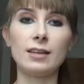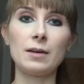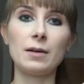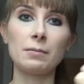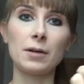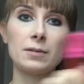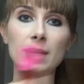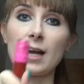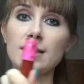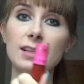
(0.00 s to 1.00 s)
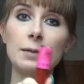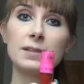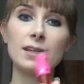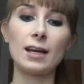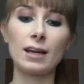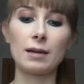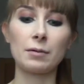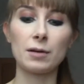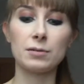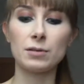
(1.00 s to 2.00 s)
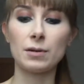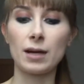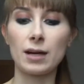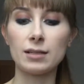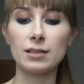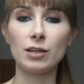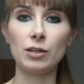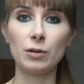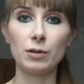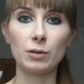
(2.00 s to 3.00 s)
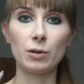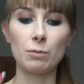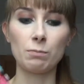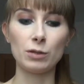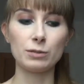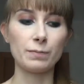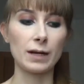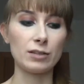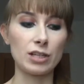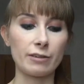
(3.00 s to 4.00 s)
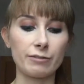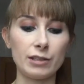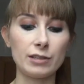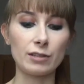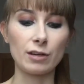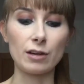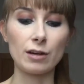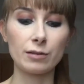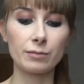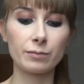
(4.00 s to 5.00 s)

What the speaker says: Now I'm going to add lipstick. I'm going to add Unicorn Blood by Jeffree Star.